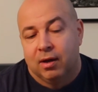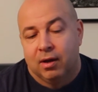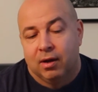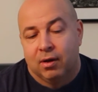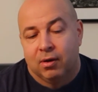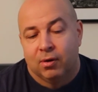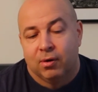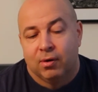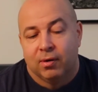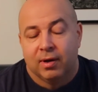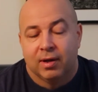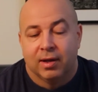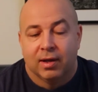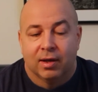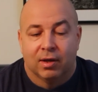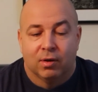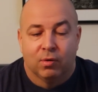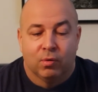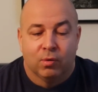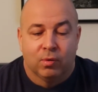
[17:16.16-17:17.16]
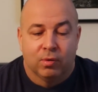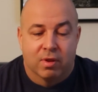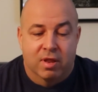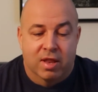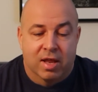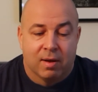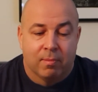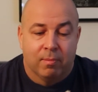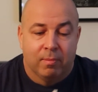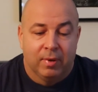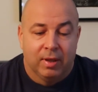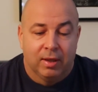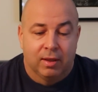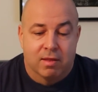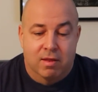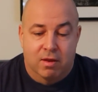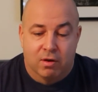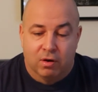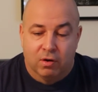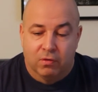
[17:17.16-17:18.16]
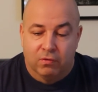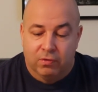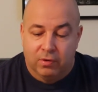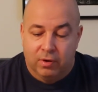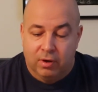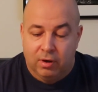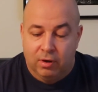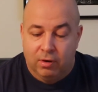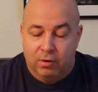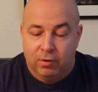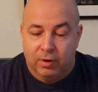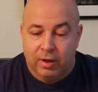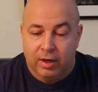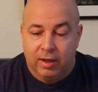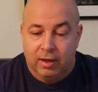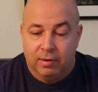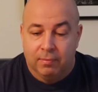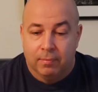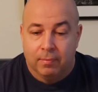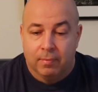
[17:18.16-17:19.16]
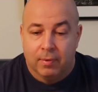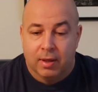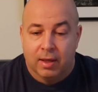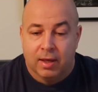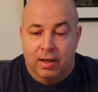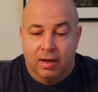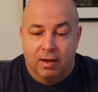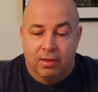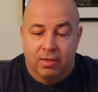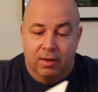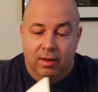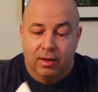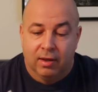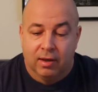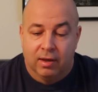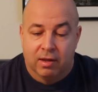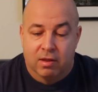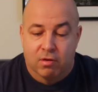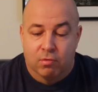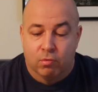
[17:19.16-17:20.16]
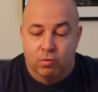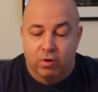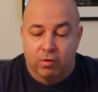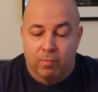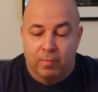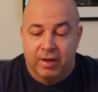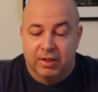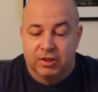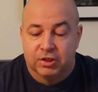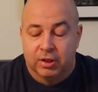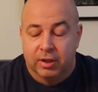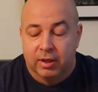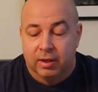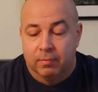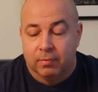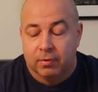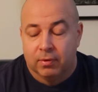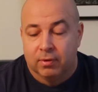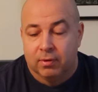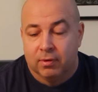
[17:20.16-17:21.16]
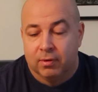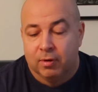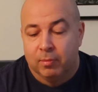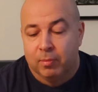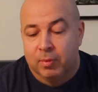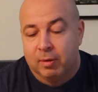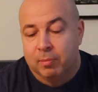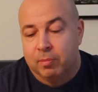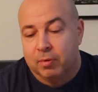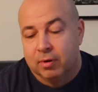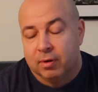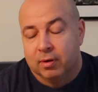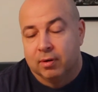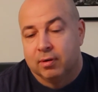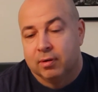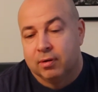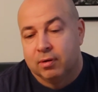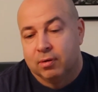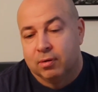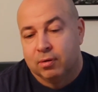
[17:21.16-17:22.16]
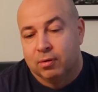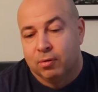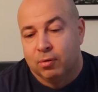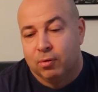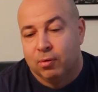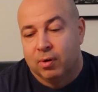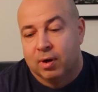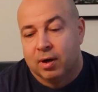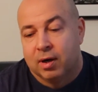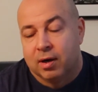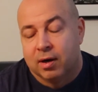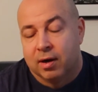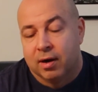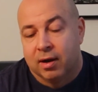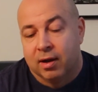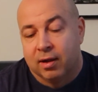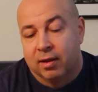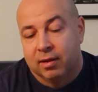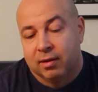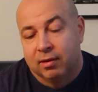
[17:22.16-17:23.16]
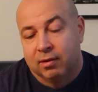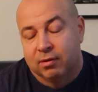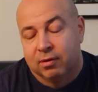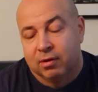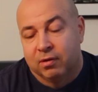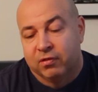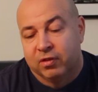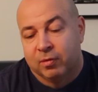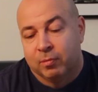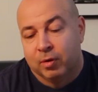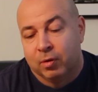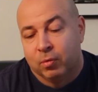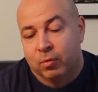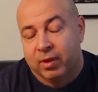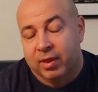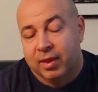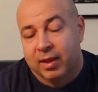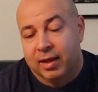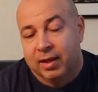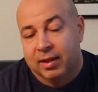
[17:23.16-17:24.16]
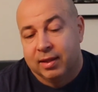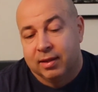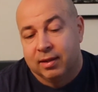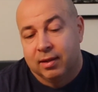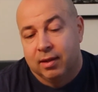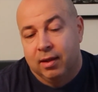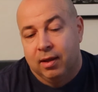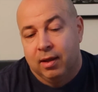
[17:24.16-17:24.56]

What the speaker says: on some bits of nudity, and I think it's worth mentioning to the people who are not comfortable with that,